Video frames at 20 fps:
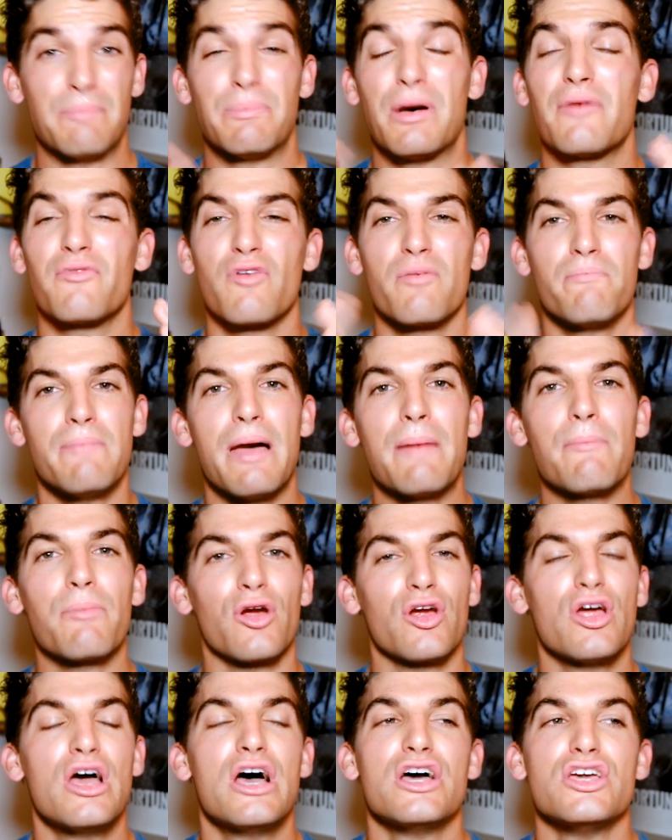But
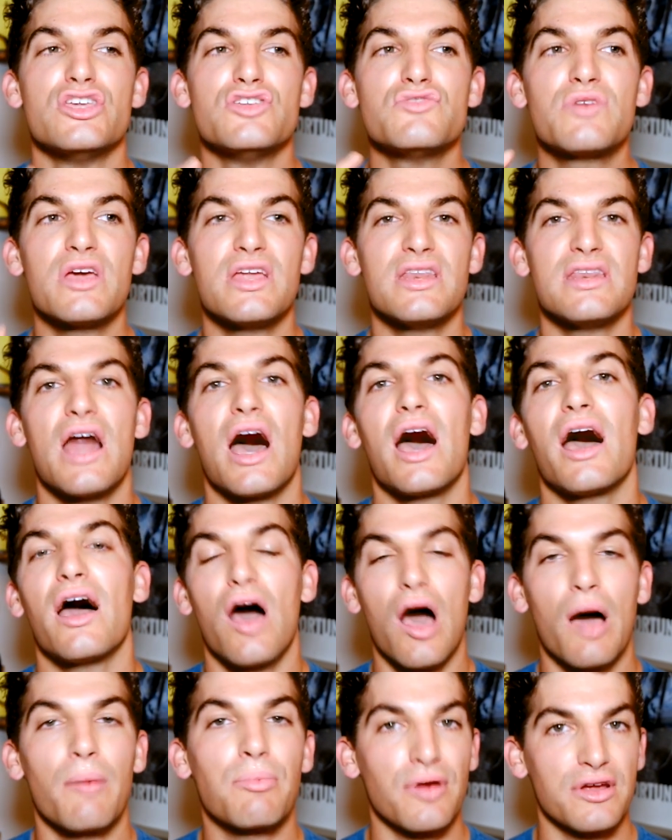remember, you cannot
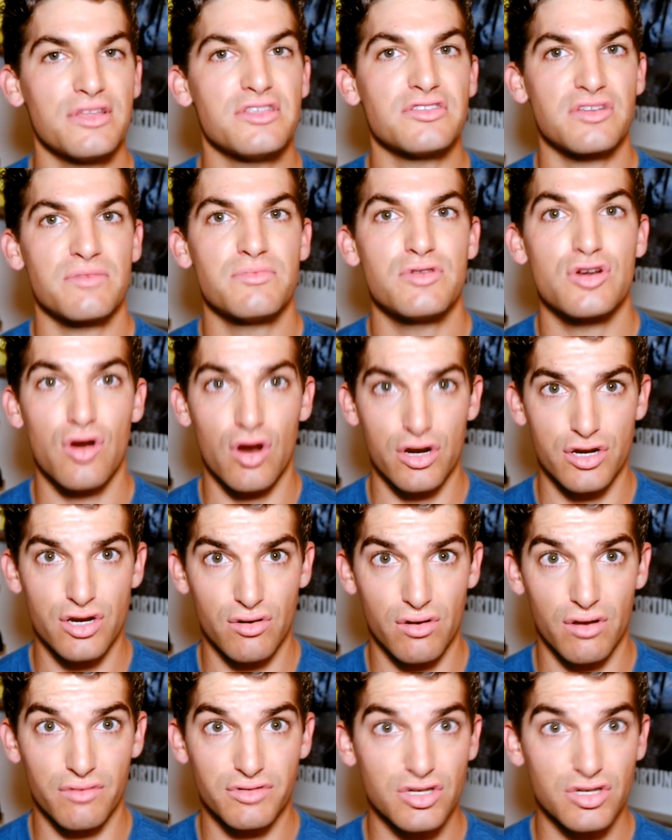upgrade this computer on your own.